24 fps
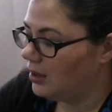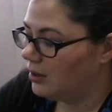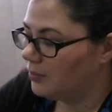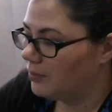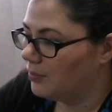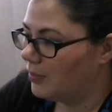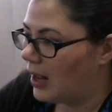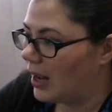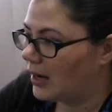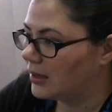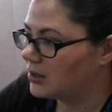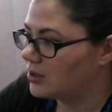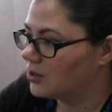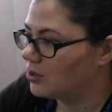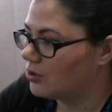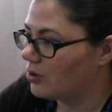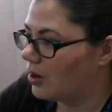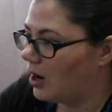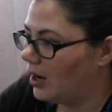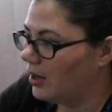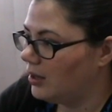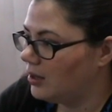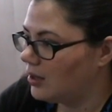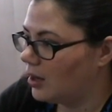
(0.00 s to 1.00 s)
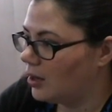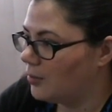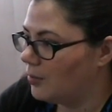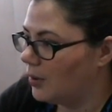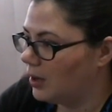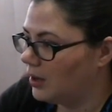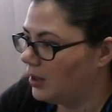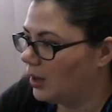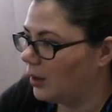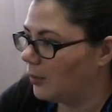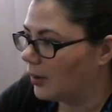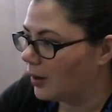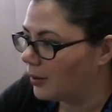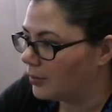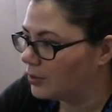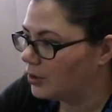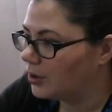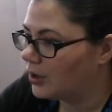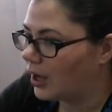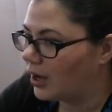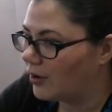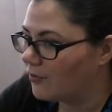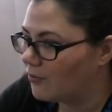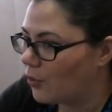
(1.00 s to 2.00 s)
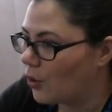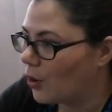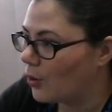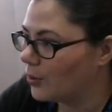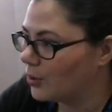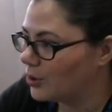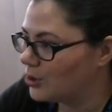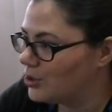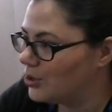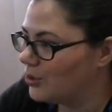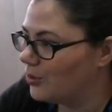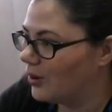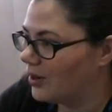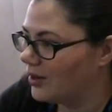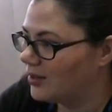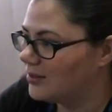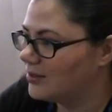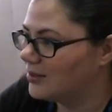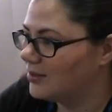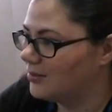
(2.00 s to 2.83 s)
and back to the grind on Monday, but I'm looking forward to it.